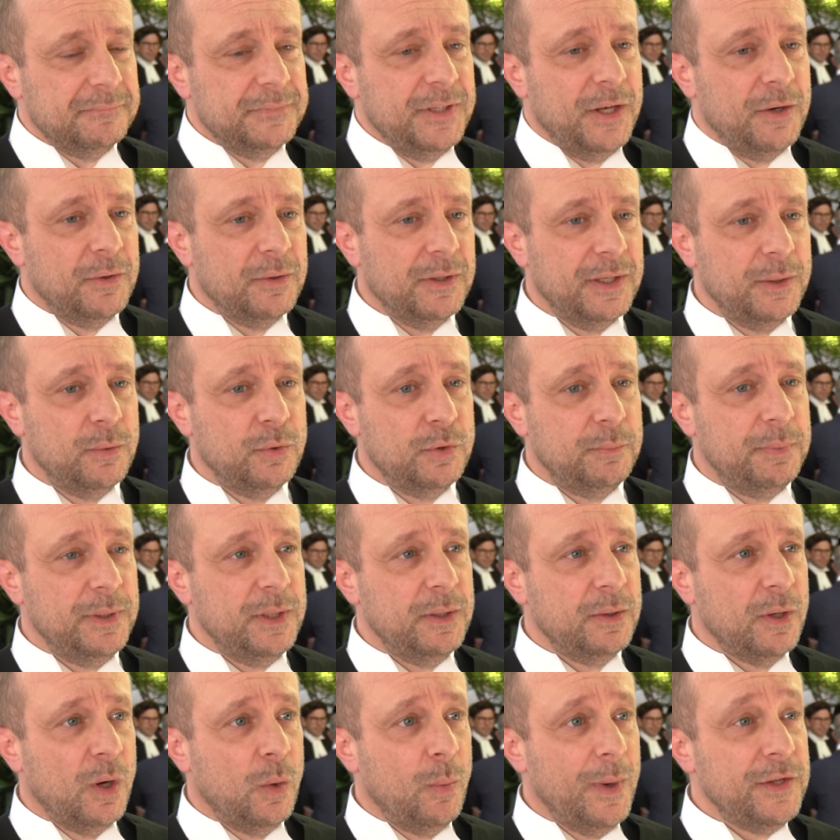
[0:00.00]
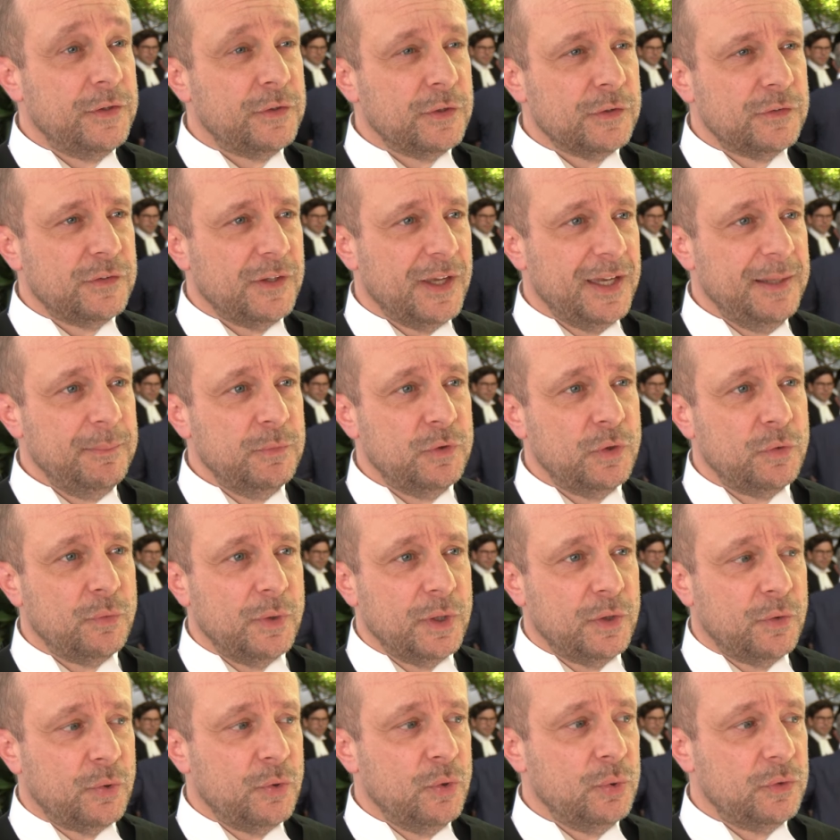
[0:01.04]
you know, it would be a waste of time to
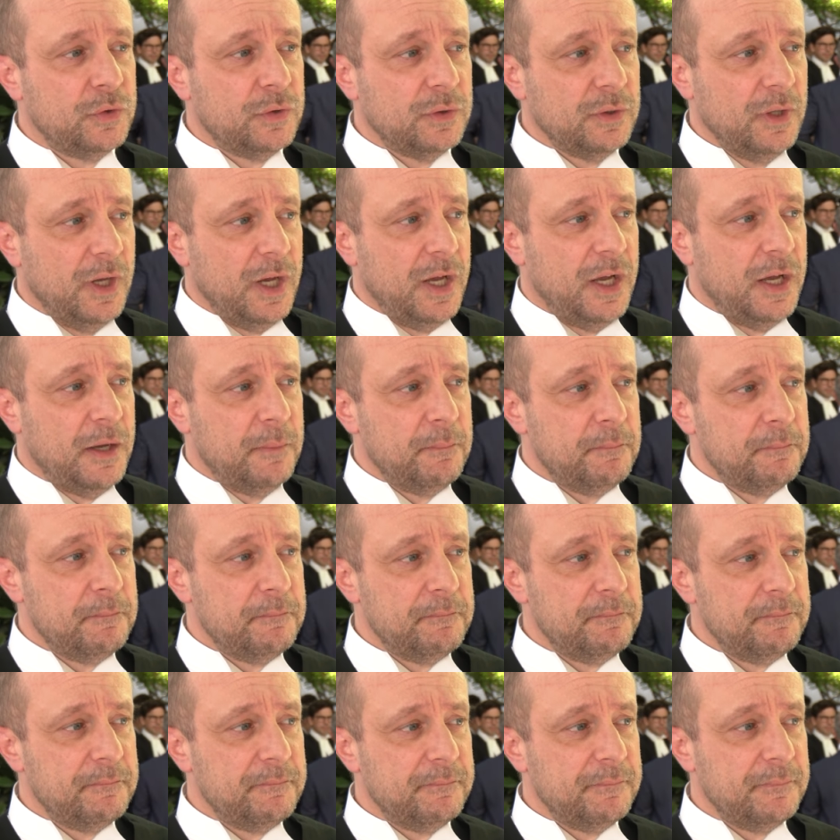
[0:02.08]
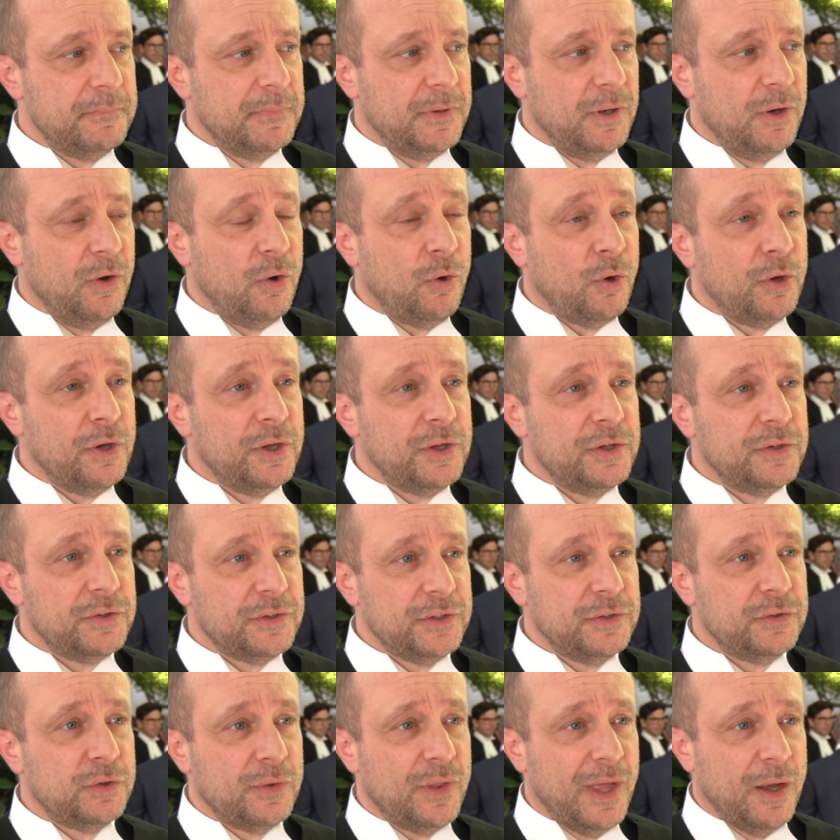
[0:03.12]
recruit um, lawyers
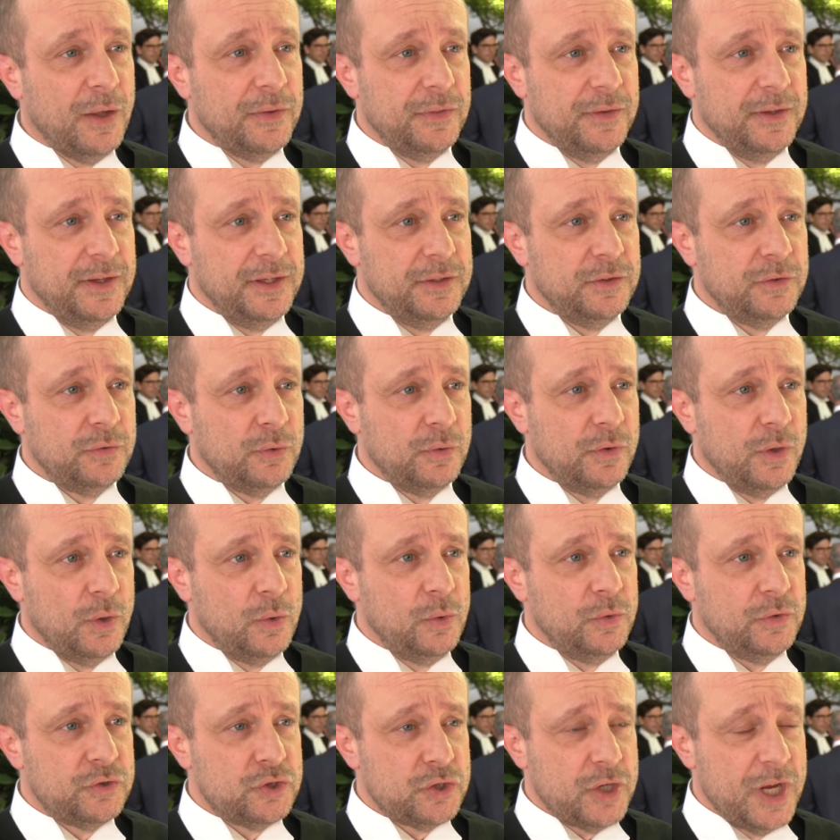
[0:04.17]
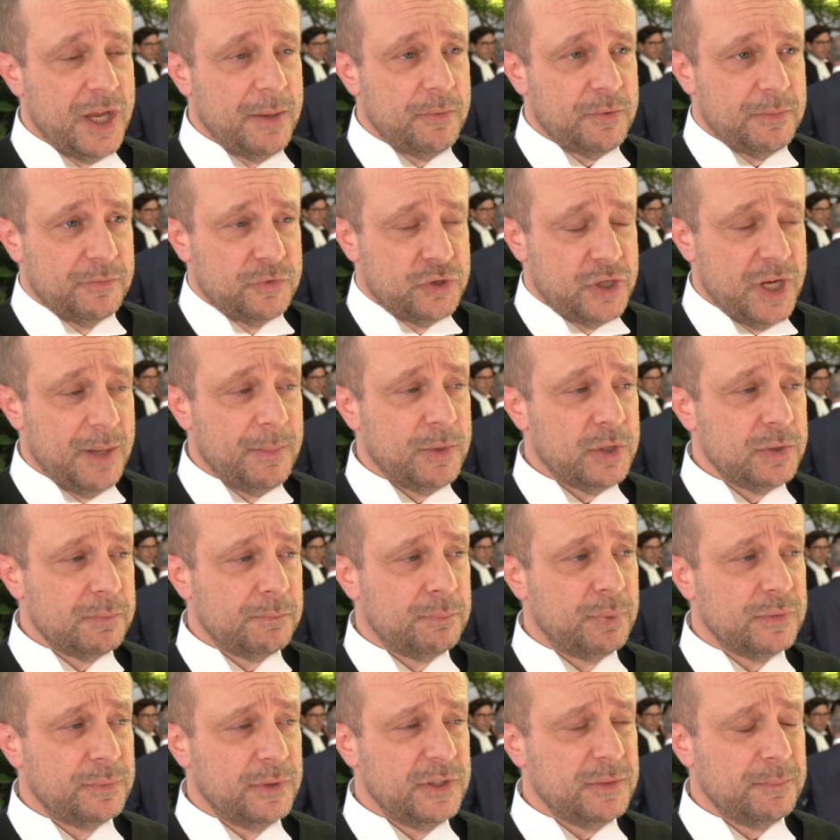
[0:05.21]
into that into those chair, chairman
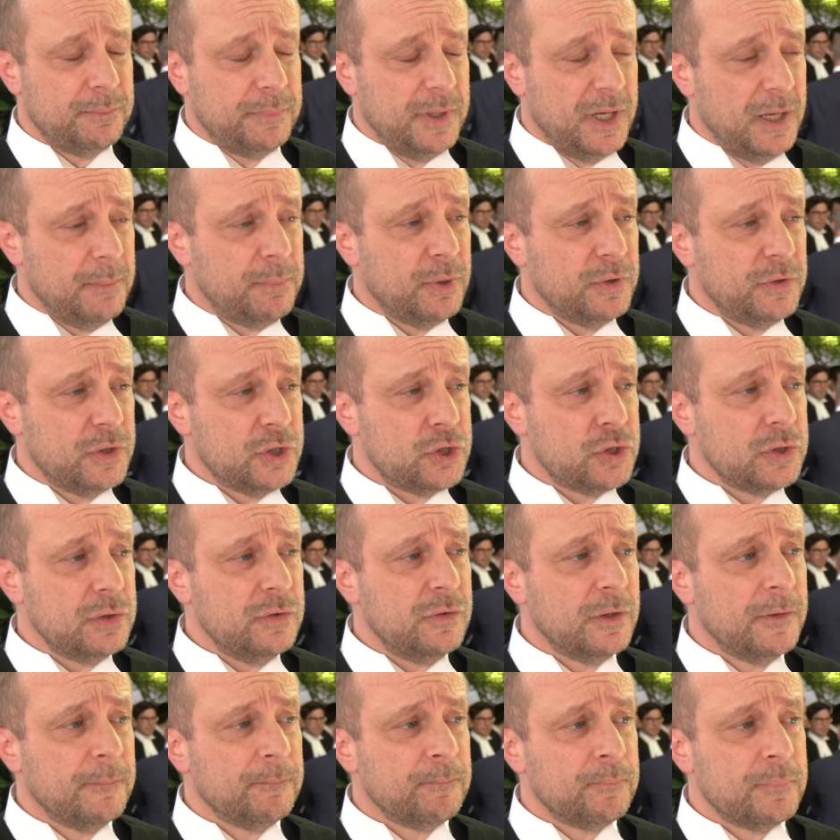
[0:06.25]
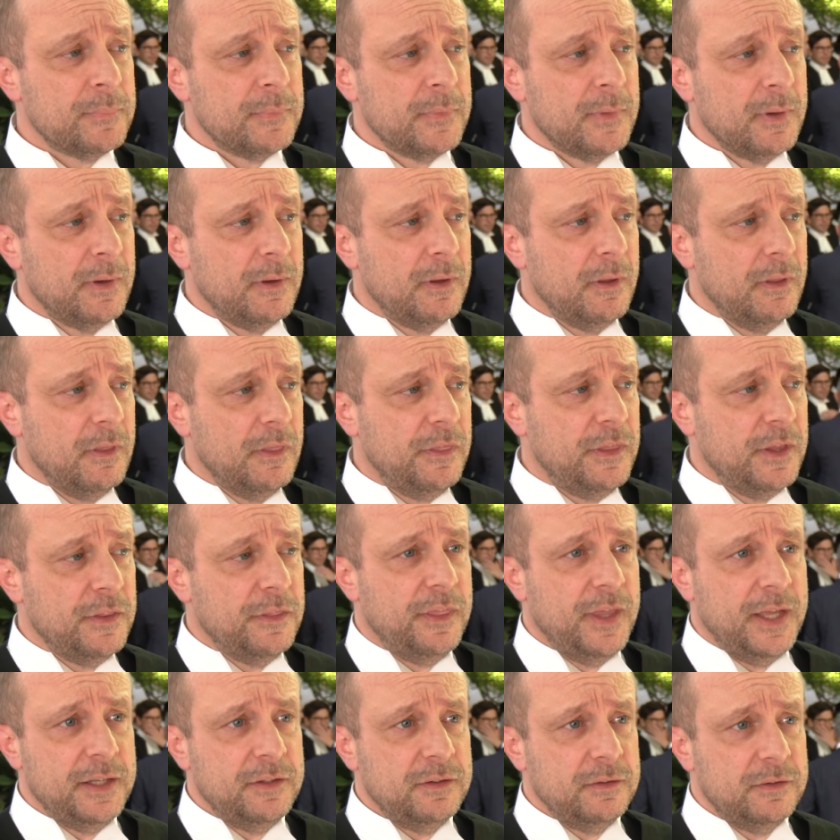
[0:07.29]
posi uh, positions that
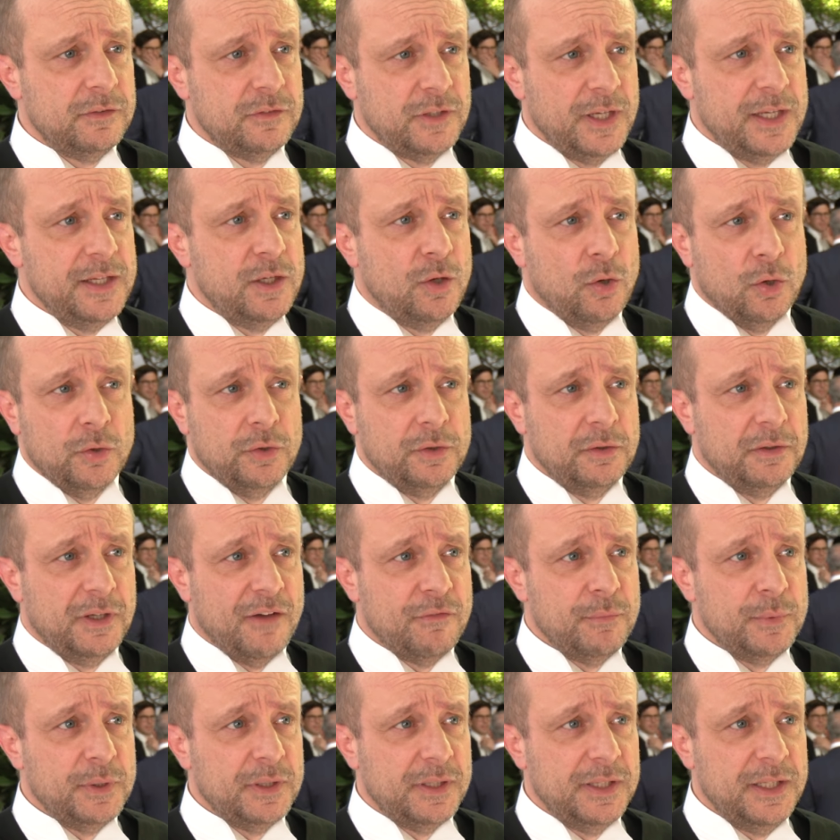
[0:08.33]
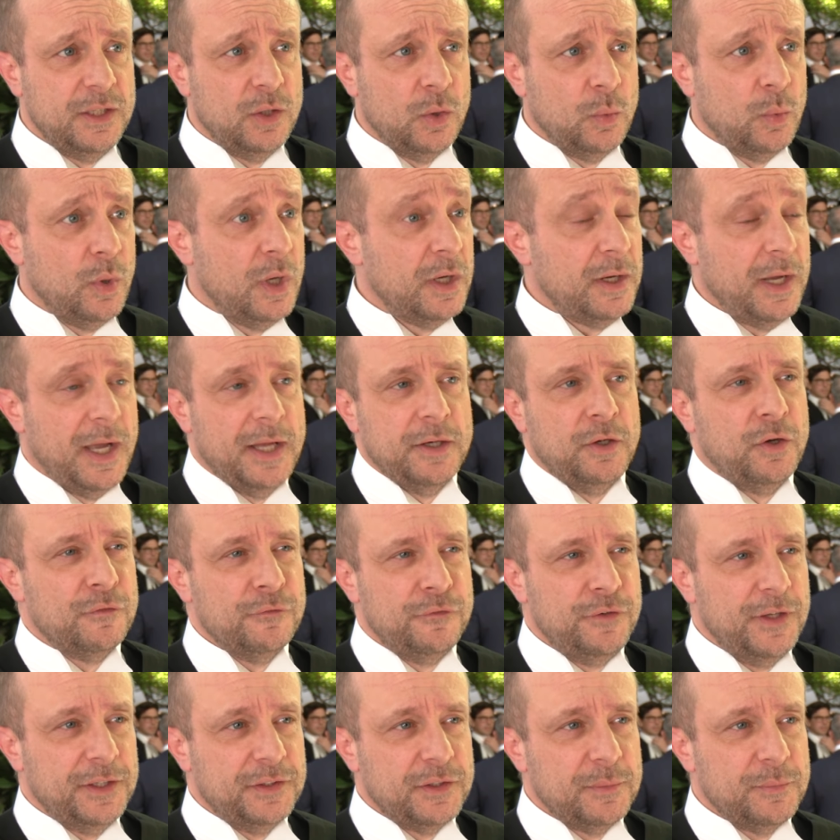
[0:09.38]
then take on government legal work and
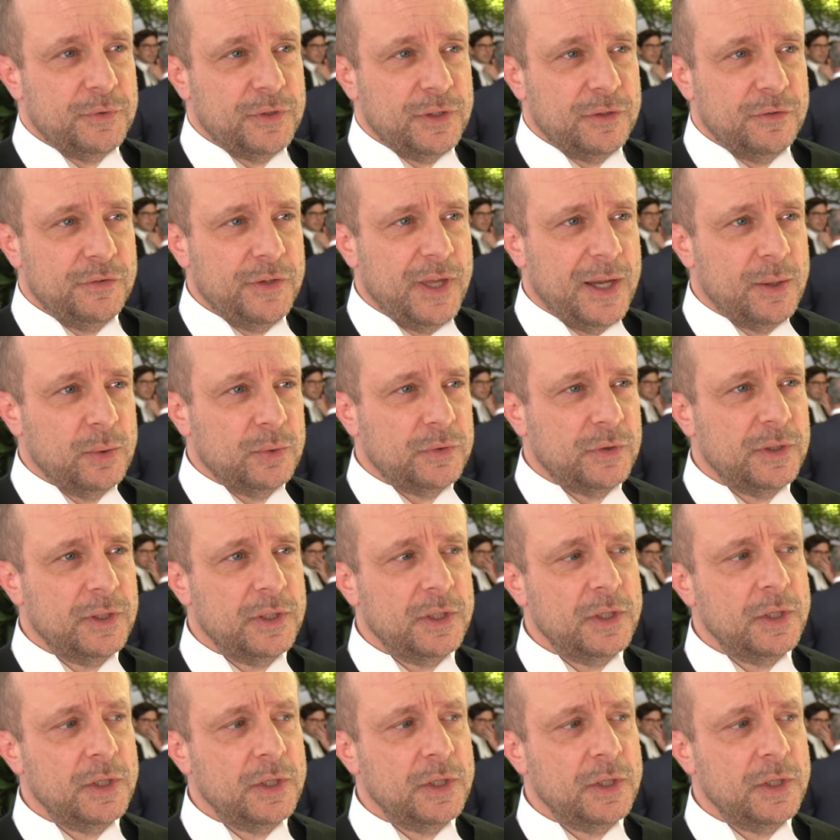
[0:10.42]
conflict themselves out.